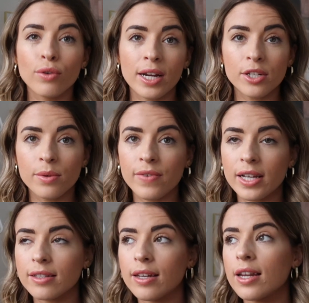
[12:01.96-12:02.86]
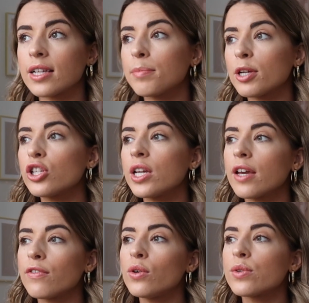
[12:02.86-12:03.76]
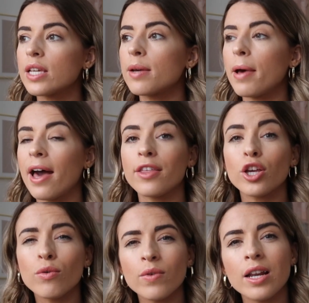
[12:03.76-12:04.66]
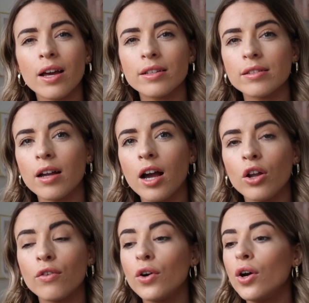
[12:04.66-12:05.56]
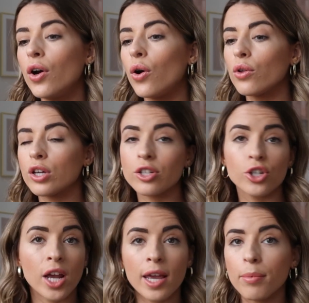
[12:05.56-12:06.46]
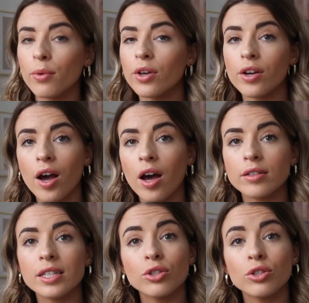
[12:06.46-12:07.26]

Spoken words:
great to invest in, especially if you see a pair that you really like the style of, or the shape, or the cuts.